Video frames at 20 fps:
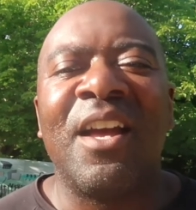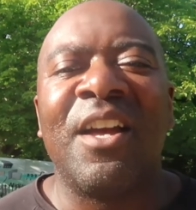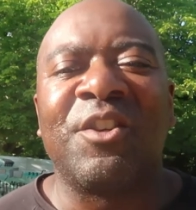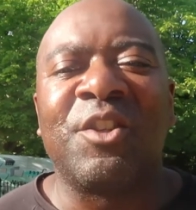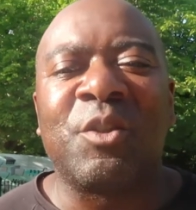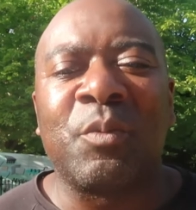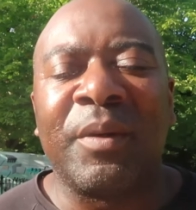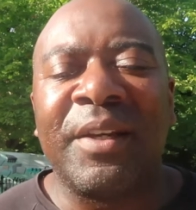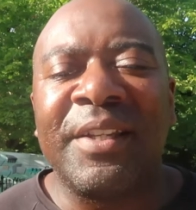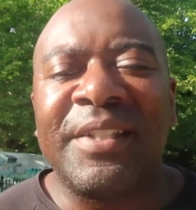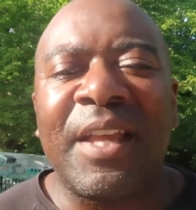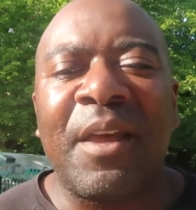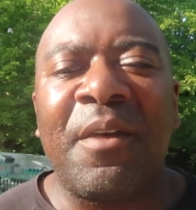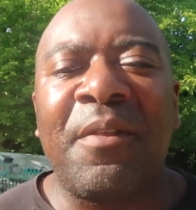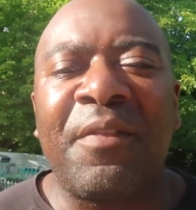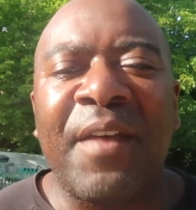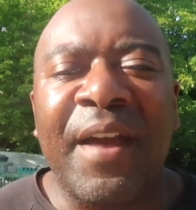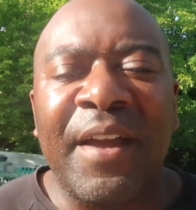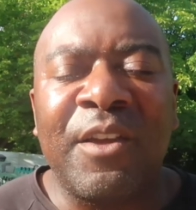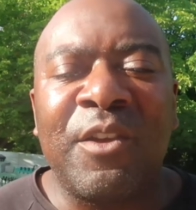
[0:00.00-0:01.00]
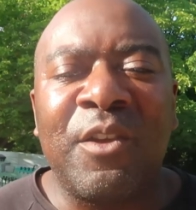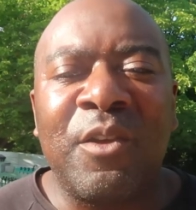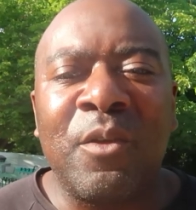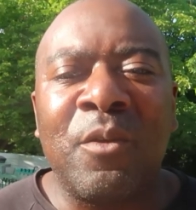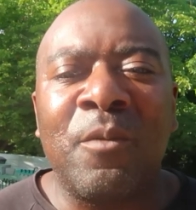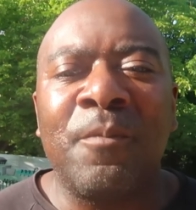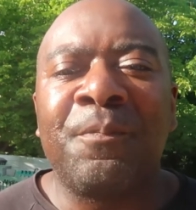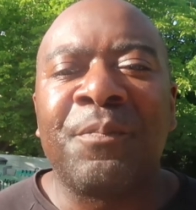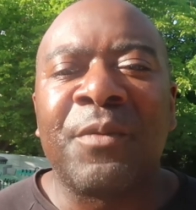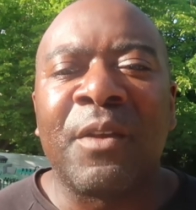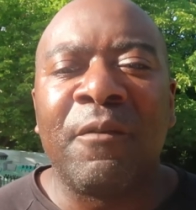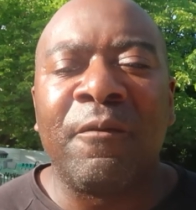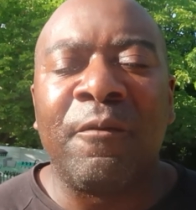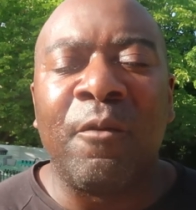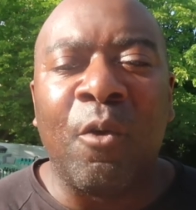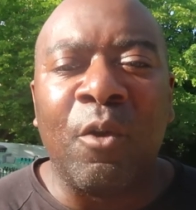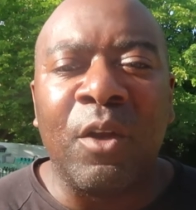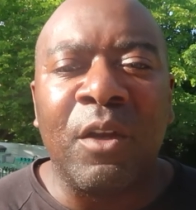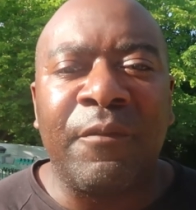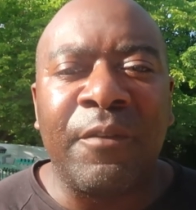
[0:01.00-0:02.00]
Just want to say thank you for
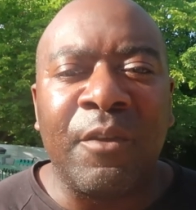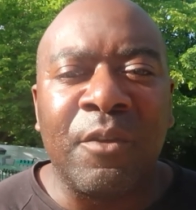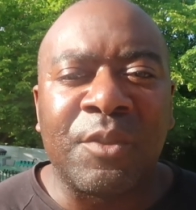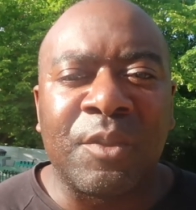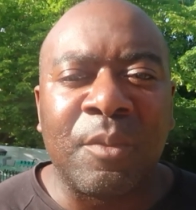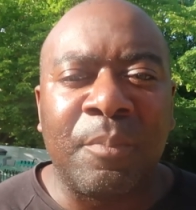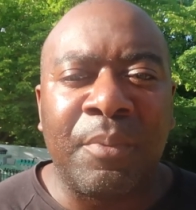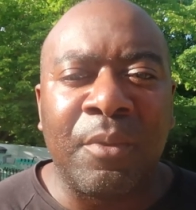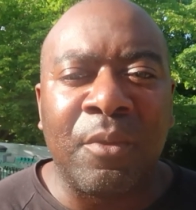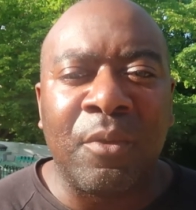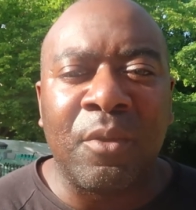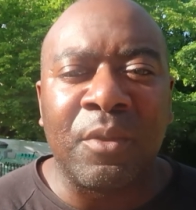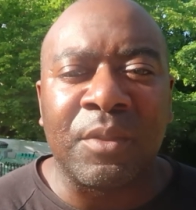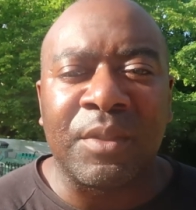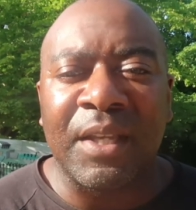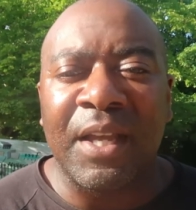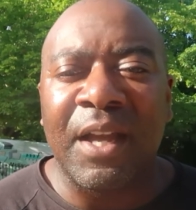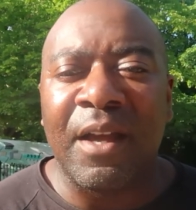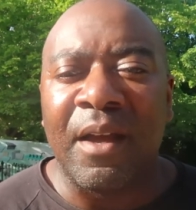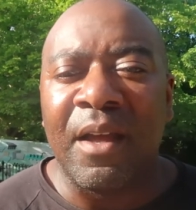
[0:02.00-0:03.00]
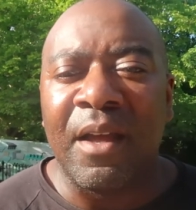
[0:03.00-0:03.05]
all of your support.